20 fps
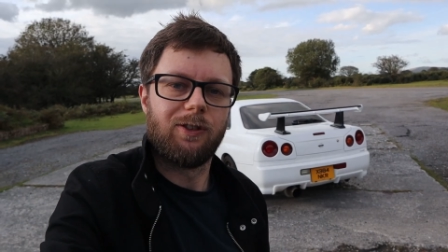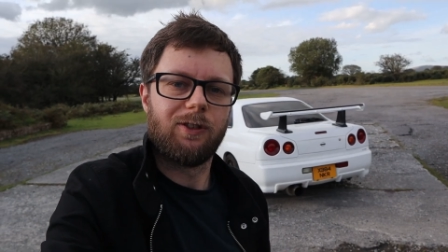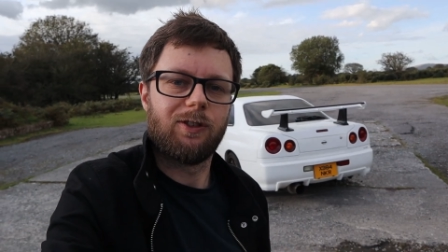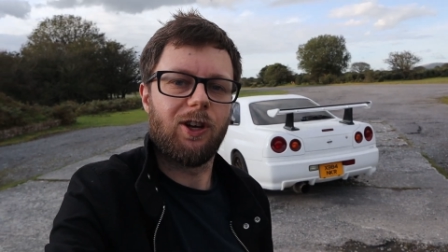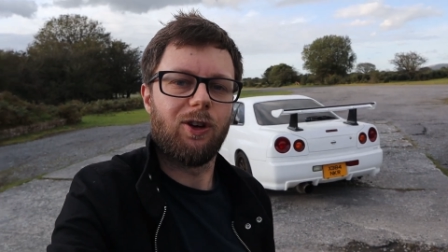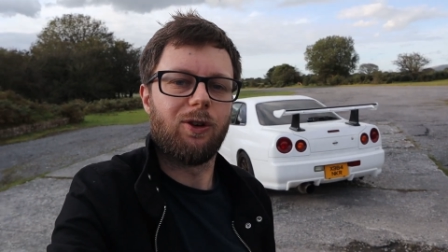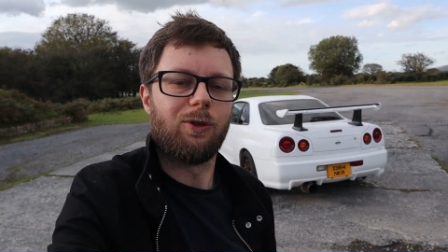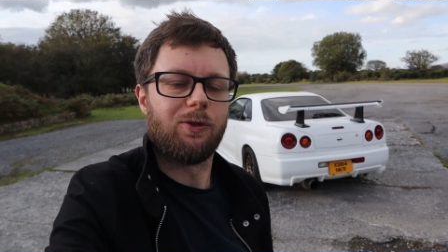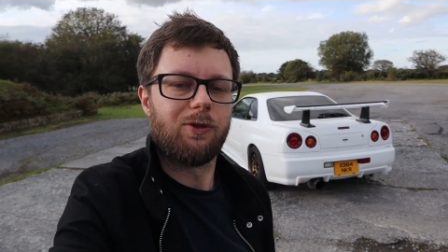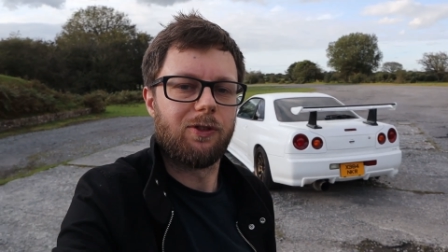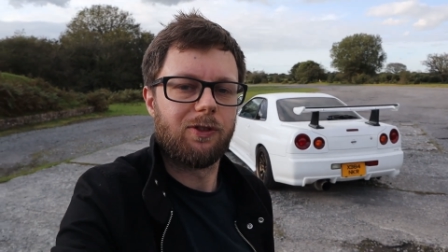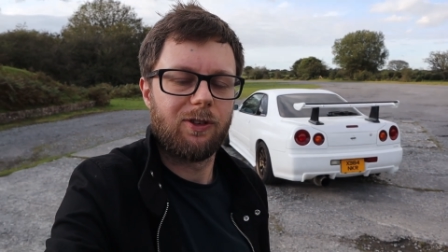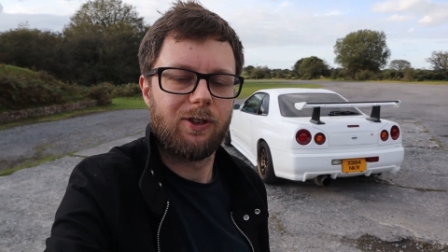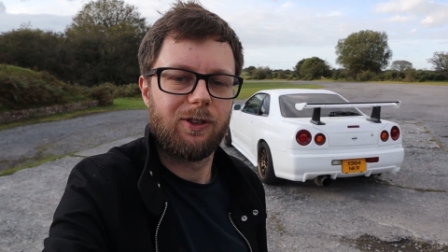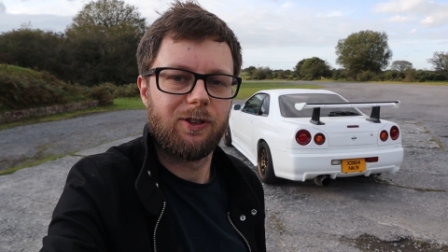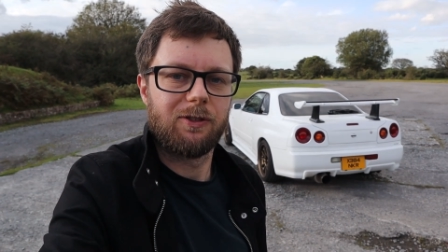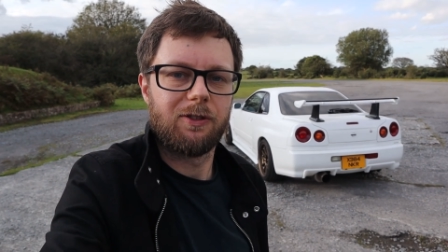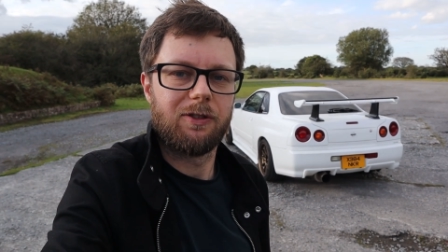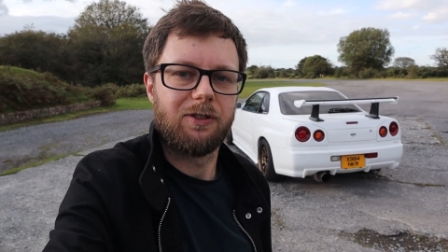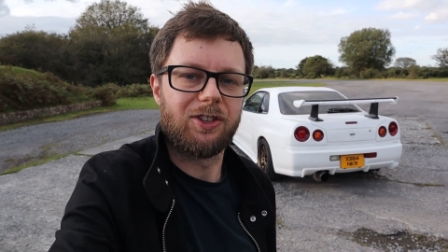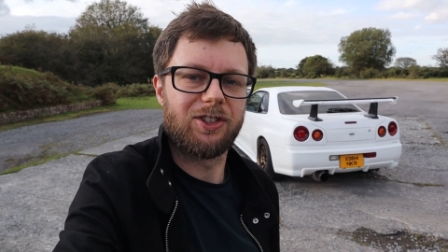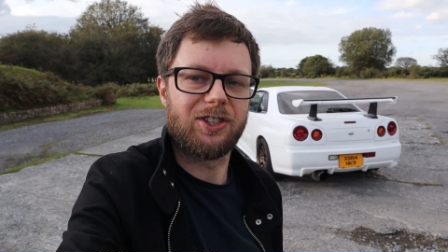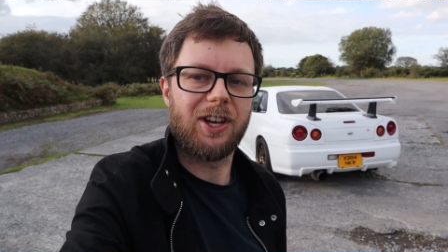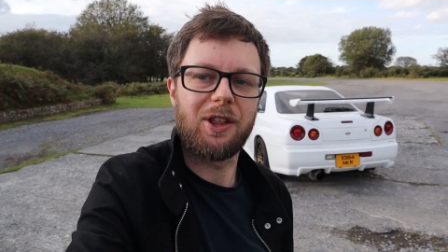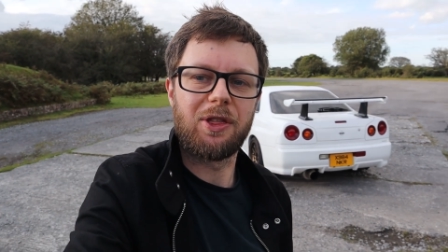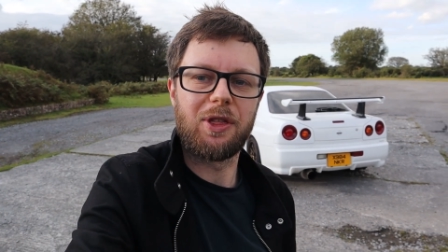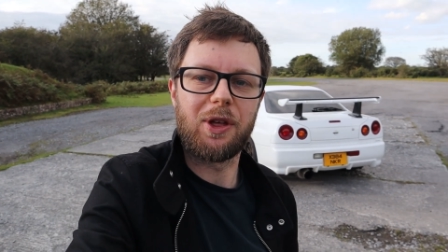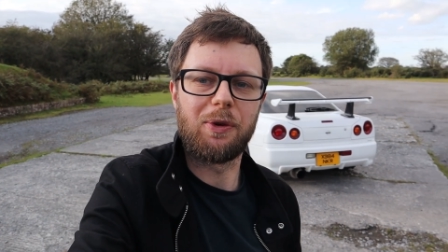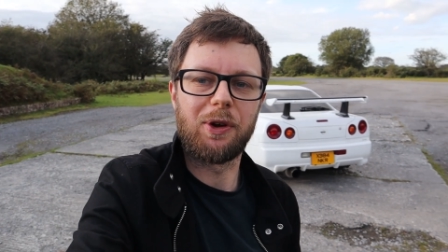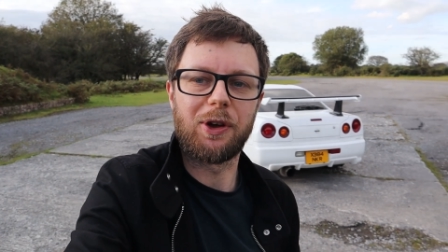So the
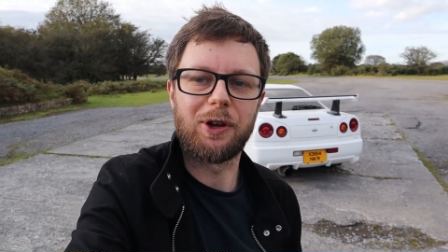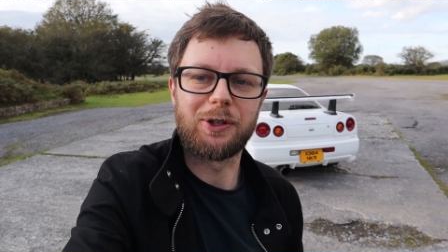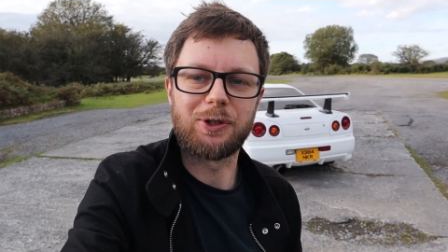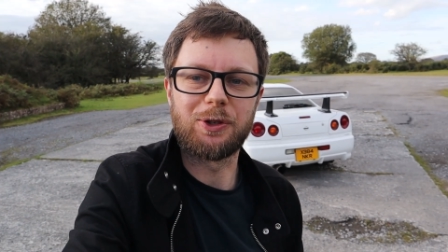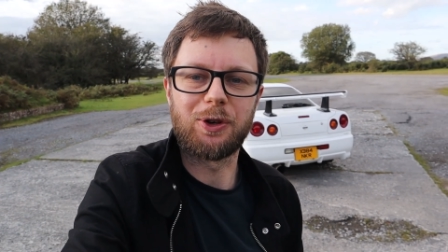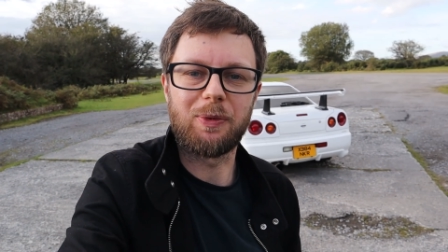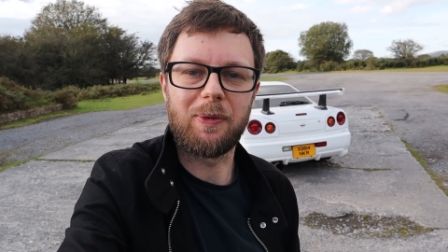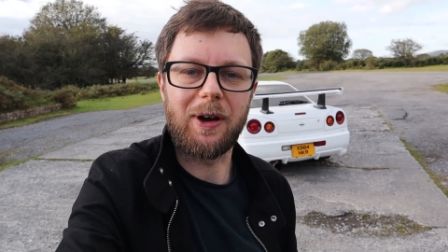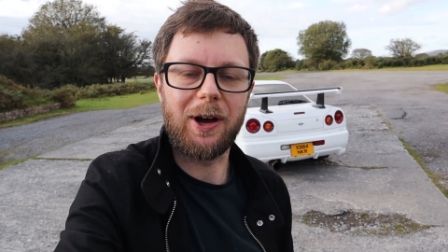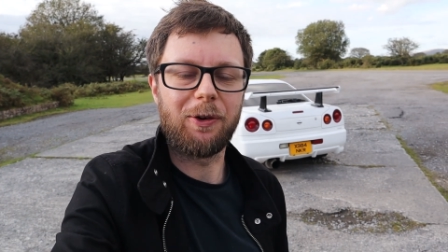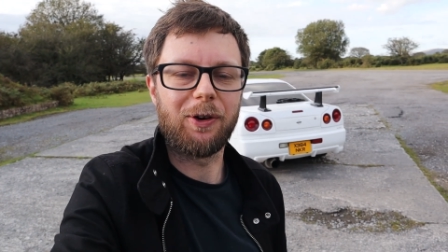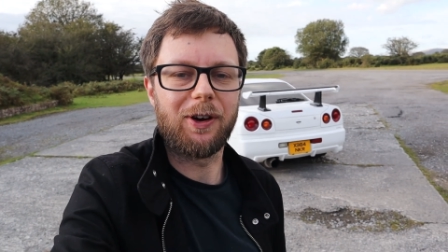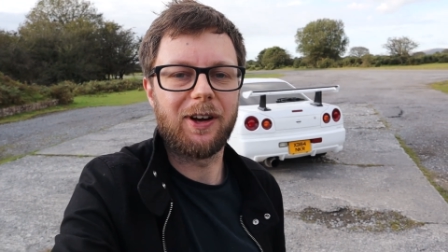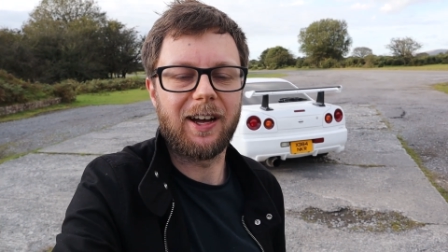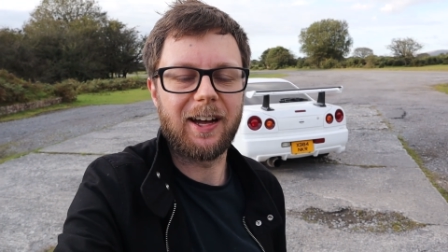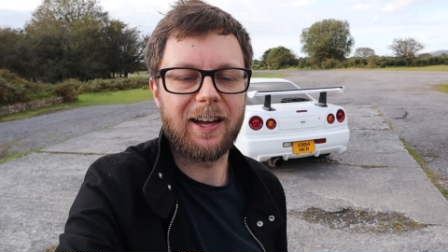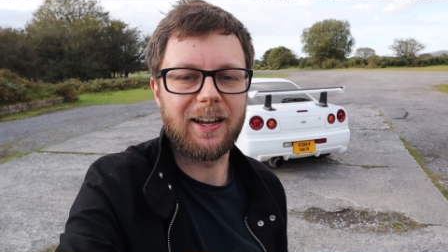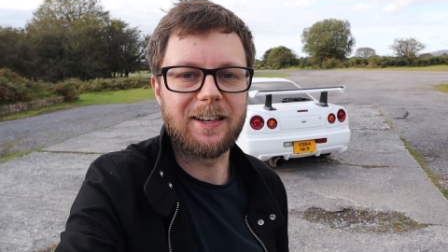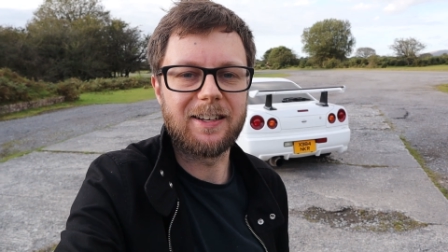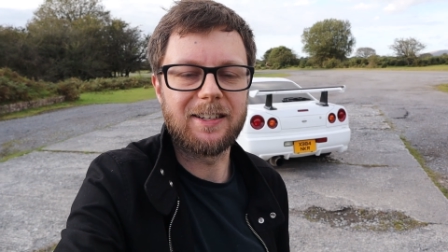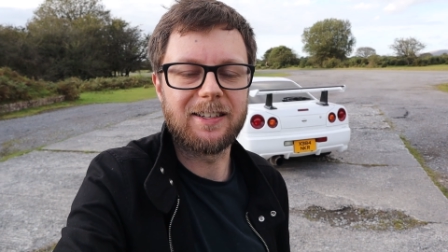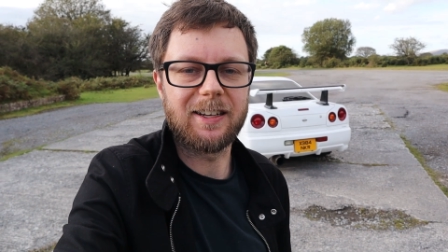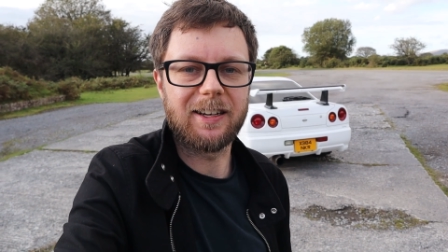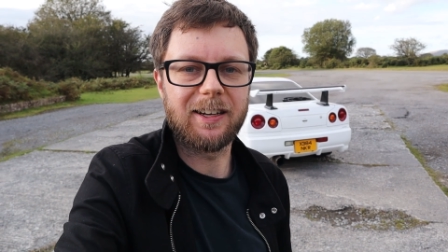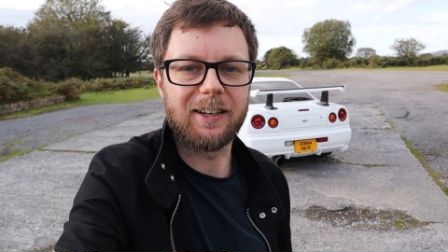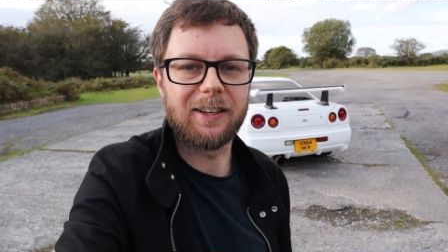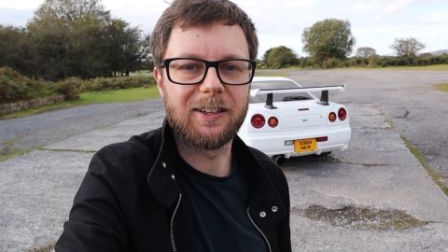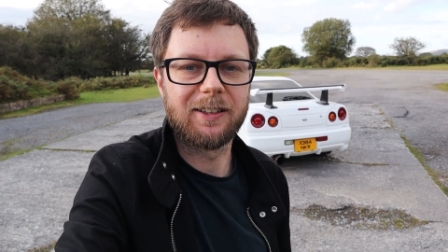second thing we're going to talk about, and